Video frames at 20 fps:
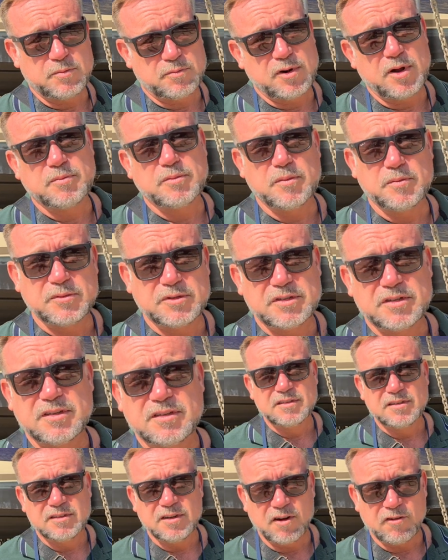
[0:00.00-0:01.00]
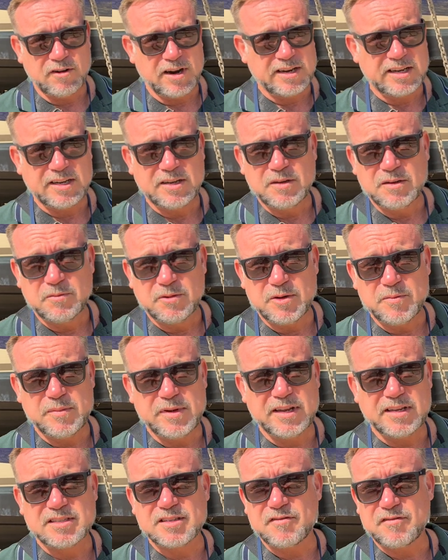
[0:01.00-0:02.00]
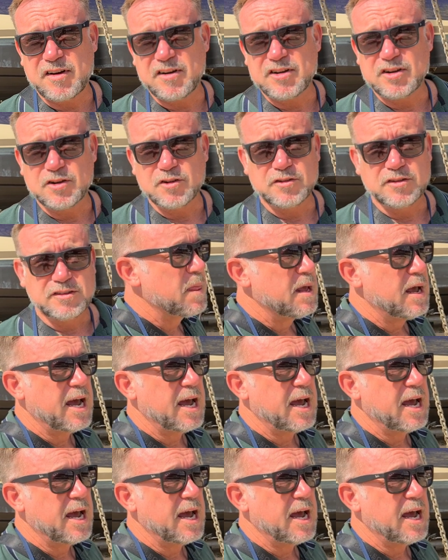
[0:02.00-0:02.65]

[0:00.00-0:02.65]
problems already with the minutes. They're very good.